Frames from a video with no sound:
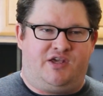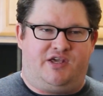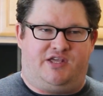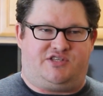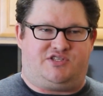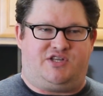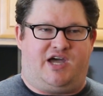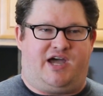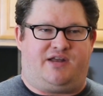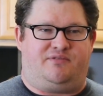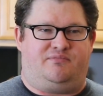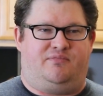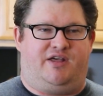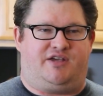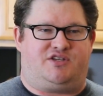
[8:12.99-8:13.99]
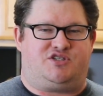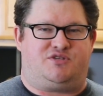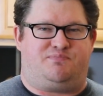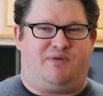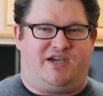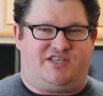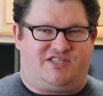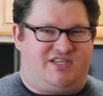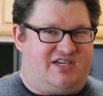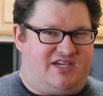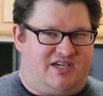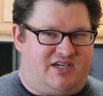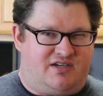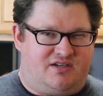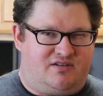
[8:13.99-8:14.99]
it's not, like,
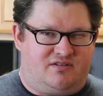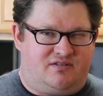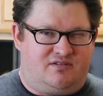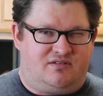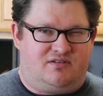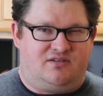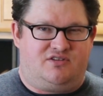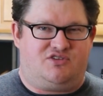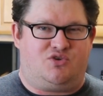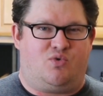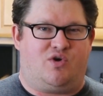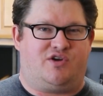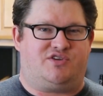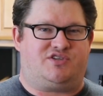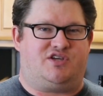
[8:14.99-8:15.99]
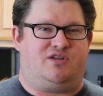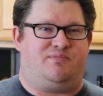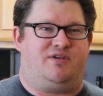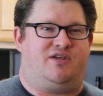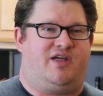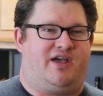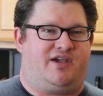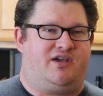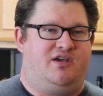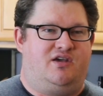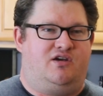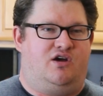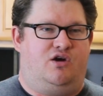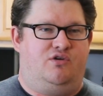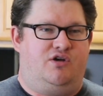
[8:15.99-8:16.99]
spicy to where it's going to be like,
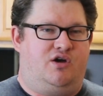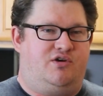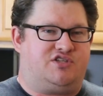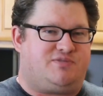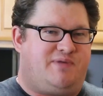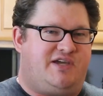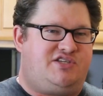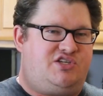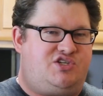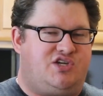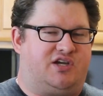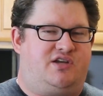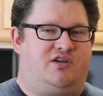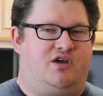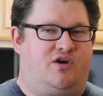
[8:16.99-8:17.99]
oh, no, it's spicy chicken.